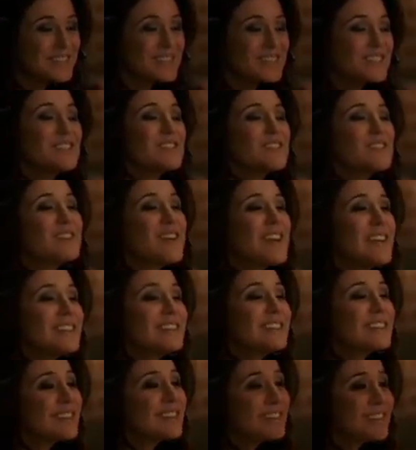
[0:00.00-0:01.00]
What's
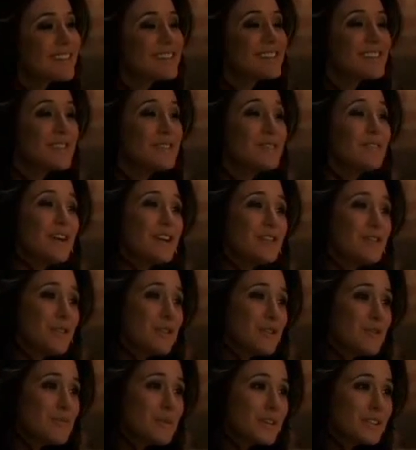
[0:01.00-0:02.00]
crazy is to fight
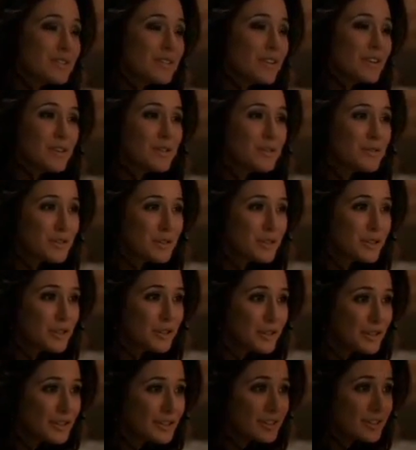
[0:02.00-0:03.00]
with your best friend over a
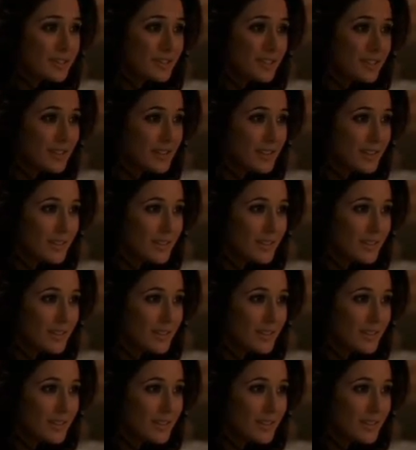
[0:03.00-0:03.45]
girl.